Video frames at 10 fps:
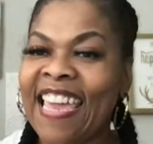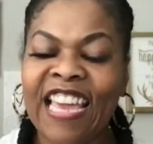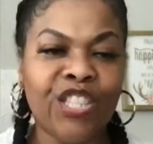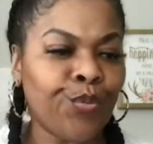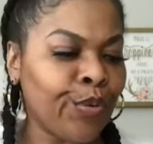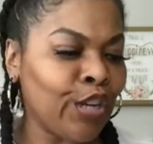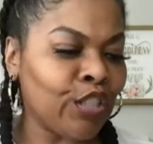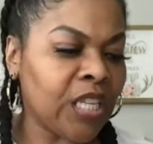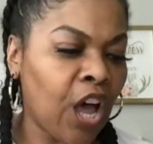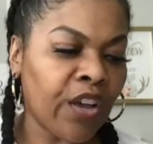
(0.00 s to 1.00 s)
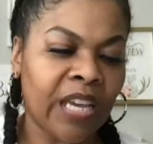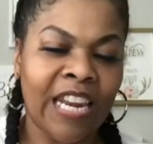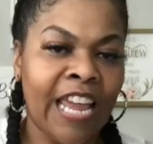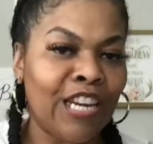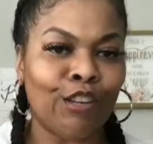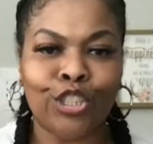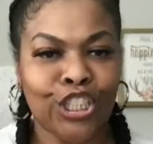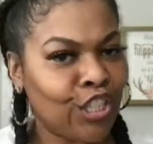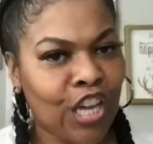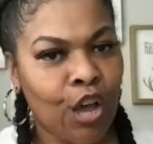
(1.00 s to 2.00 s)
It's real talk. It ain't no
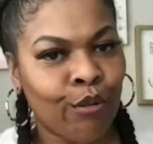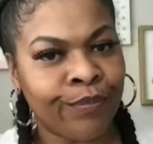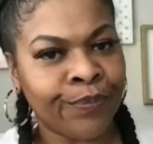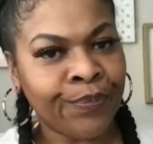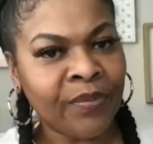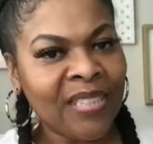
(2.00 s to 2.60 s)
sugarcoating,